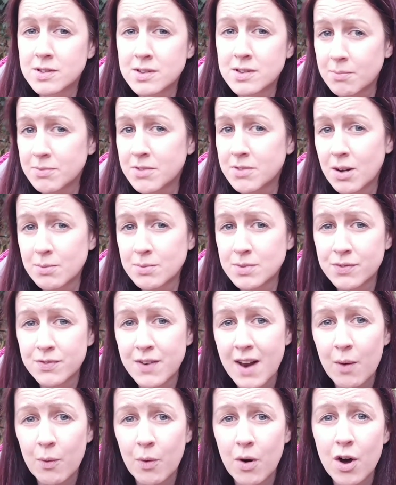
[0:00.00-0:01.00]
sometimes
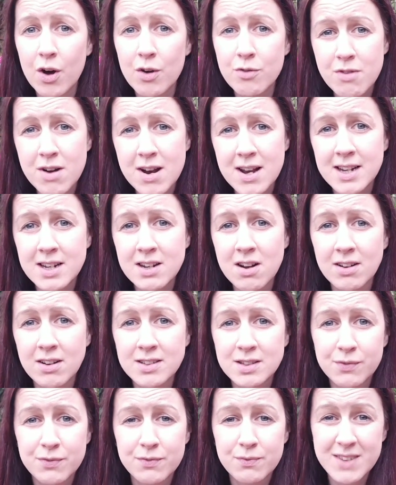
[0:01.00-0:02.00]
flower a really
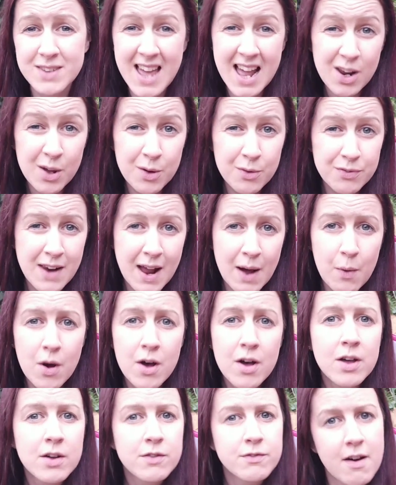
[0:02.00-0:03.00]
nice yellow flower
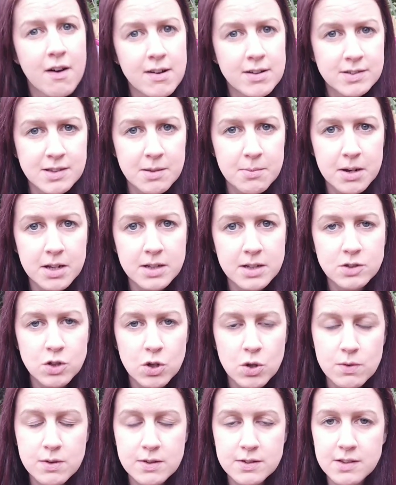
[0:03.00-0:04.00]
very similar
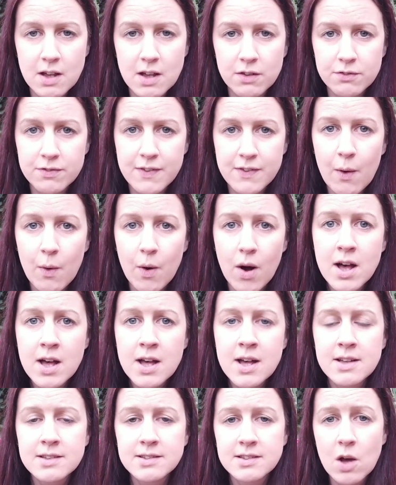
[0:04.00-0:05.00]
to the sunflower
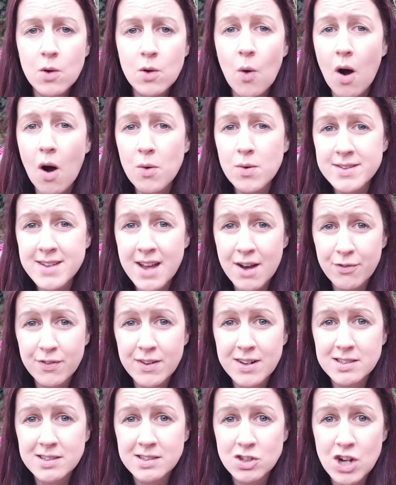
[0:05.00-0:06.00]
so I would
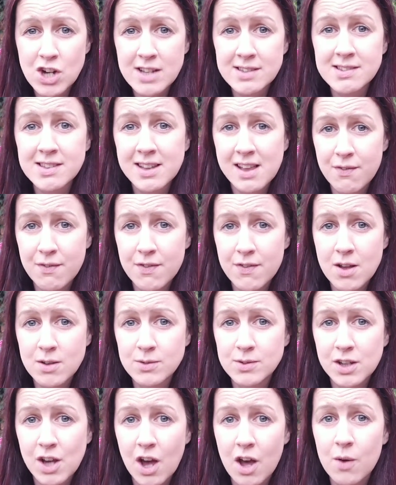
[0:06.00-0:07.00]
definitely suggest giving
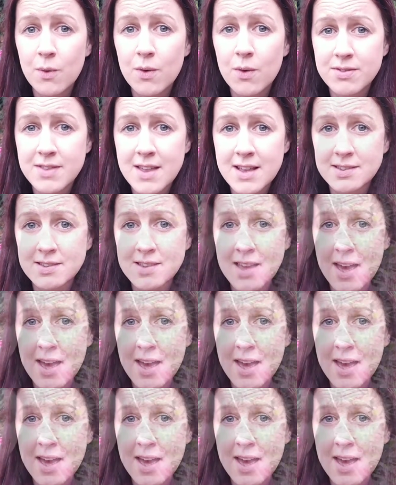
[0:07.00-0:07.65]
those a go this